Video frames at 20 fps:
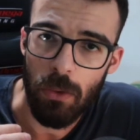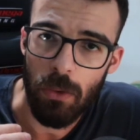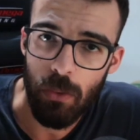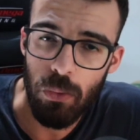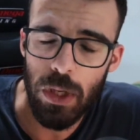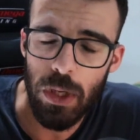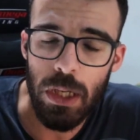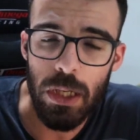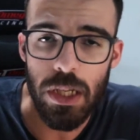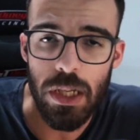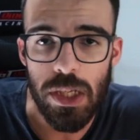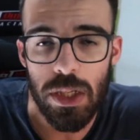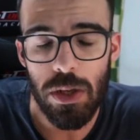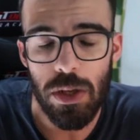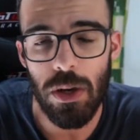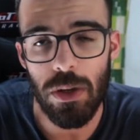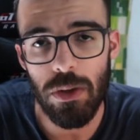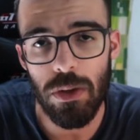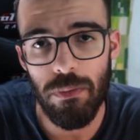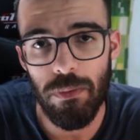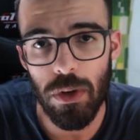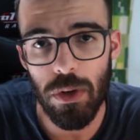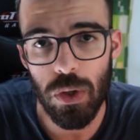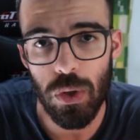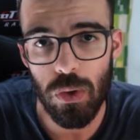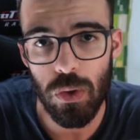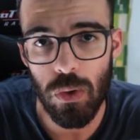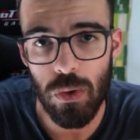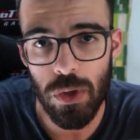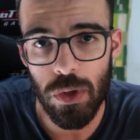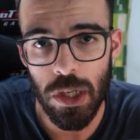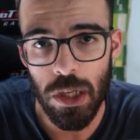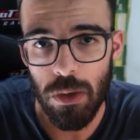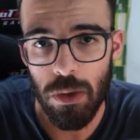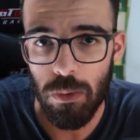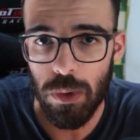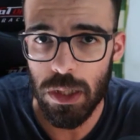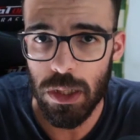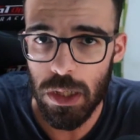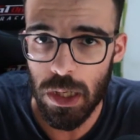We start off our story
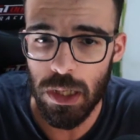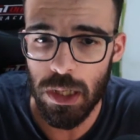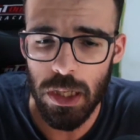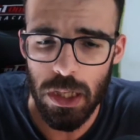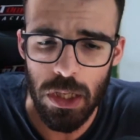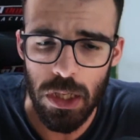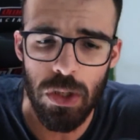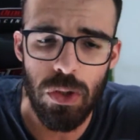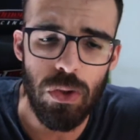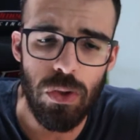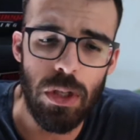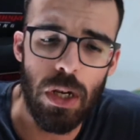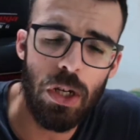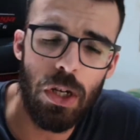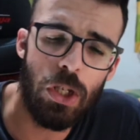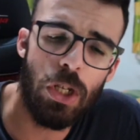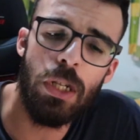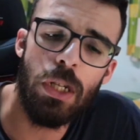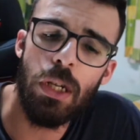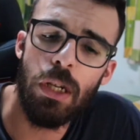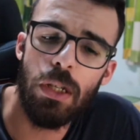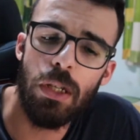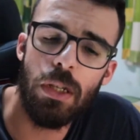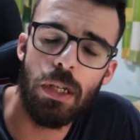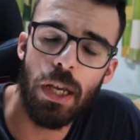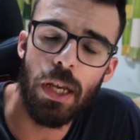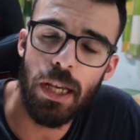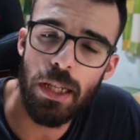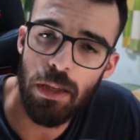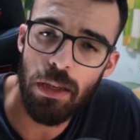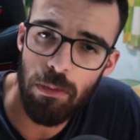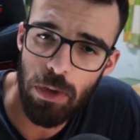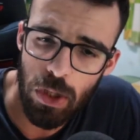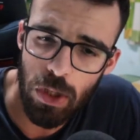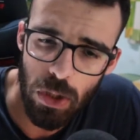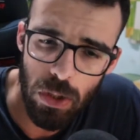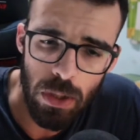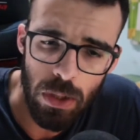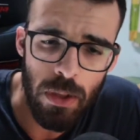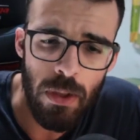with an introduction to Katie
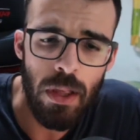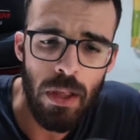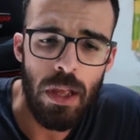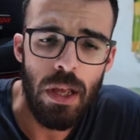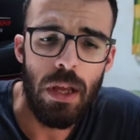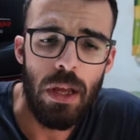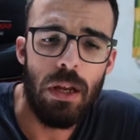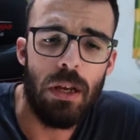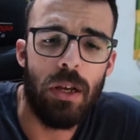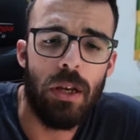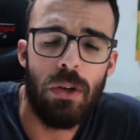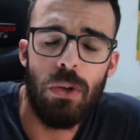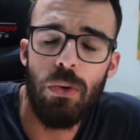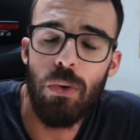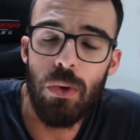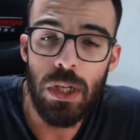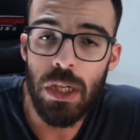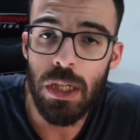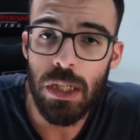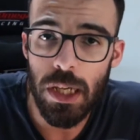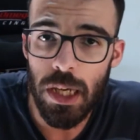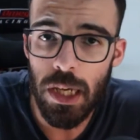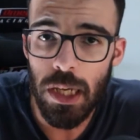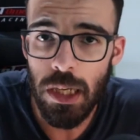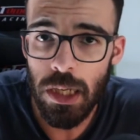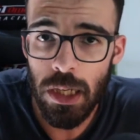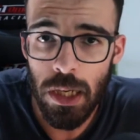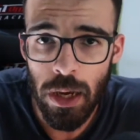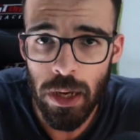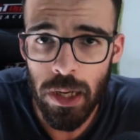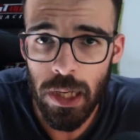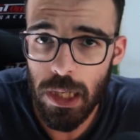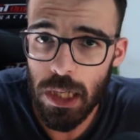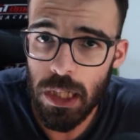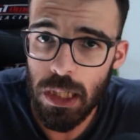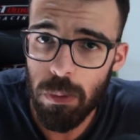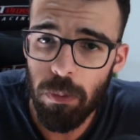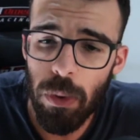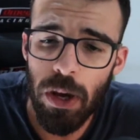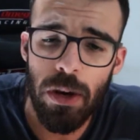Mitchell, who is a young
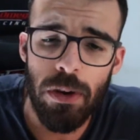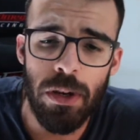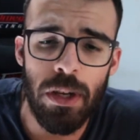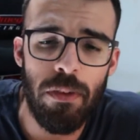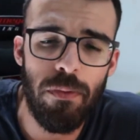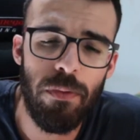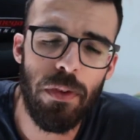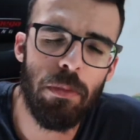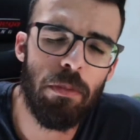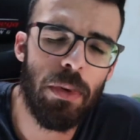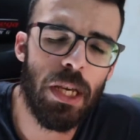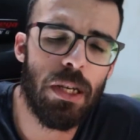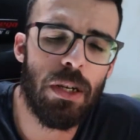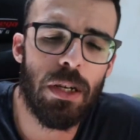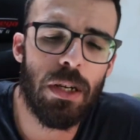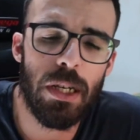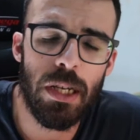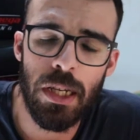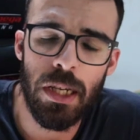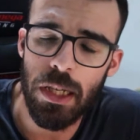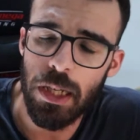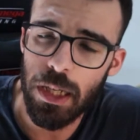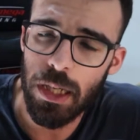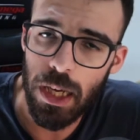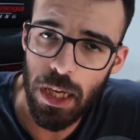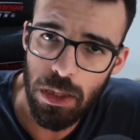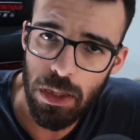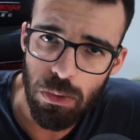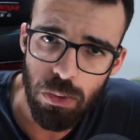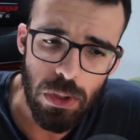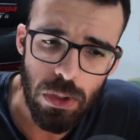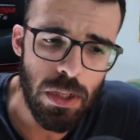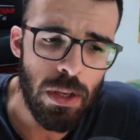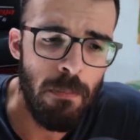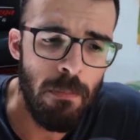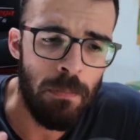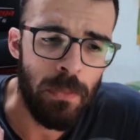aspiring filmmaker in Kentwood,